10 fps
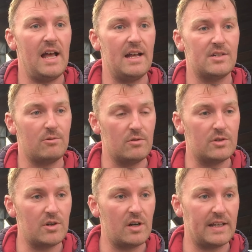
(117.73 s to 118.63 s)
So all the
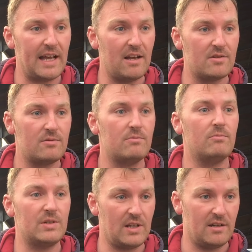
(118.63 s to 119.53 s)
dry cows,
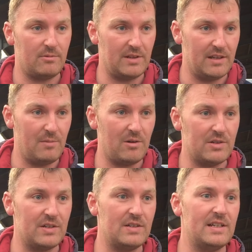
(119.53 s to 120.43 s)
we started with the
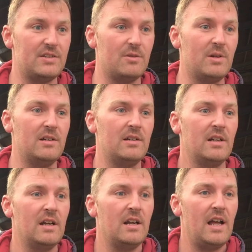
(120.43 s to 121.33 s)
boluses this summer,
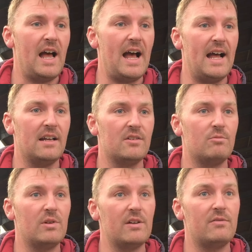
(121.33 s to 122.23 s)
and
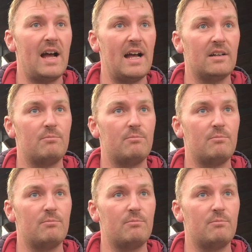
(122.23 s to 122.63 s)
we have had